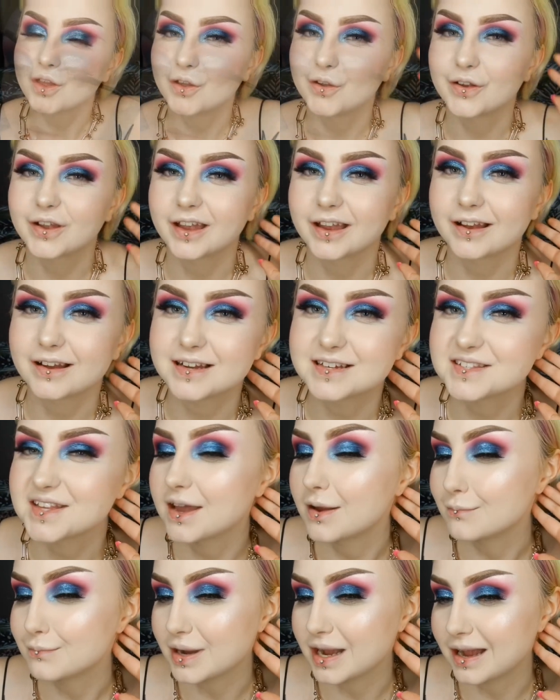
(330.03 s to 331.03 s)
Okay guys,
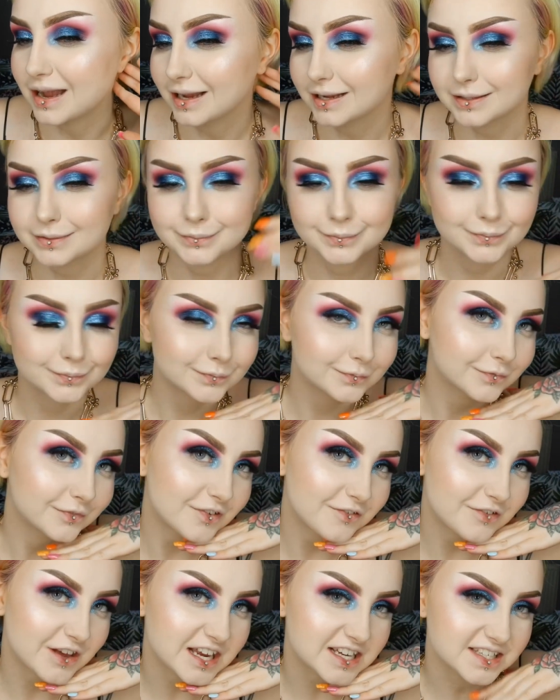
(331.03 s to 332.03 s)
I'm back.
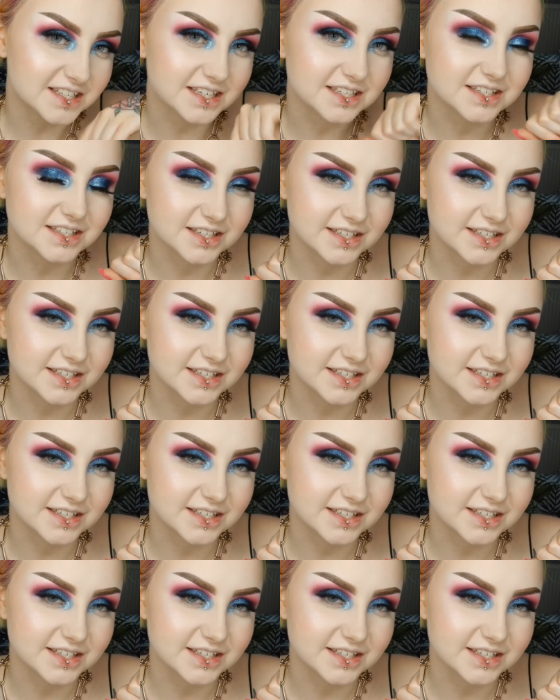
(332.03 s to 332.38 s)
Face is